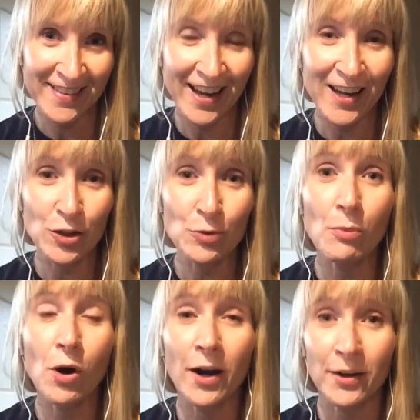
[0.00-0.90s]
and you
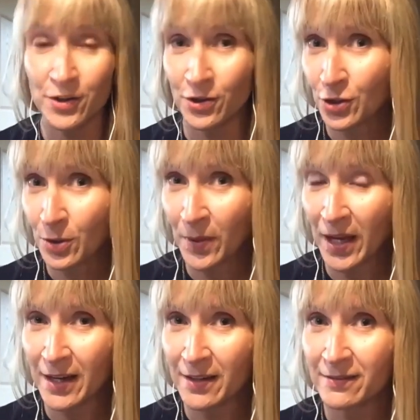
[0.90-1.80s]
monitor your
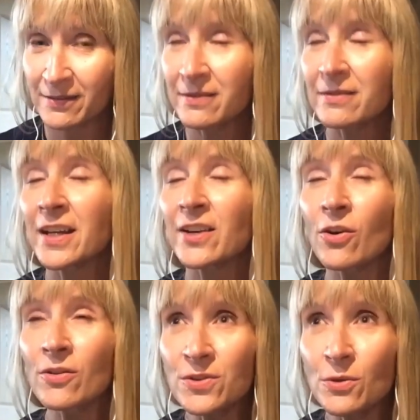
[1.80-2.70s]
pain, and
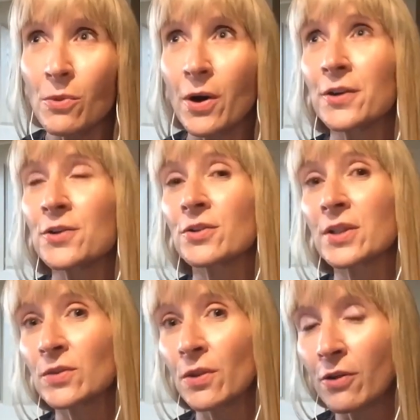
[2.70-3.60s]
also
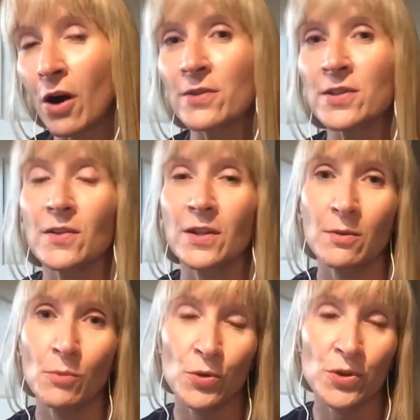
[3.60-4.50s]
monitoring the thoughts and the
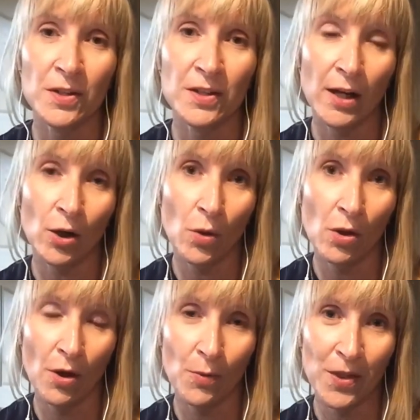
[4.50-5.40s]
emotions that go
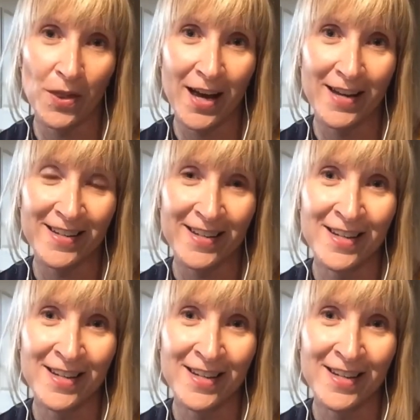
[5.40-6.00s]
along with that.